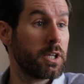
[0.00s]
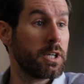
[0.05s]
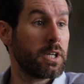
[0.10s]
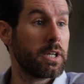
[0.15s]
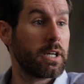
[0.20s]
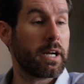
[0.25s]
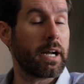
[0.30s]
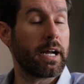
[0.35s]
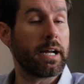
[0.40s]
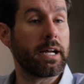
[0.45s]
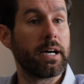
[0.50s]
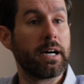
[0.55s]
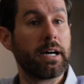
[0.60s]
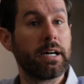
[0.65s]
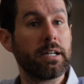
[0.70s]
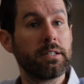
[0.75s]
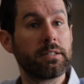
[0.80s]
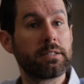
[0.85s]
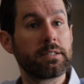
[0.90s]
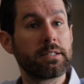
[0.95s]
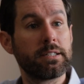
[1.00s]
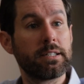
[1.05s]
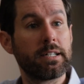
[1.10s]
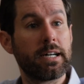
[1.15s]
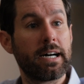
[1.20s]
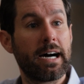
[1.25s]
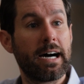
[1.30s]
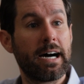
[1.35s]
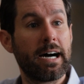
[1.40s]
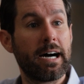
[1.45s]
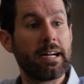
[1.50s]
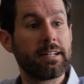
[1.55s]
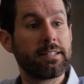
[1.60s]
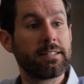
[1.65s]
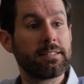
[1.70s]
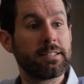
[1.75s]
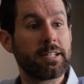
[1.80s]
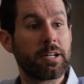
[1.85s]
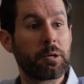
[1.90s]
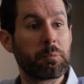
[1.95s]
Sure. And uh,
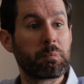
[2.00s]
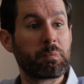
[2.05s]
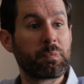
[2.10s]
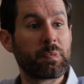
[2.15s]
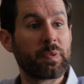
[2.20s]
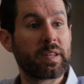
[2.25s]
you know,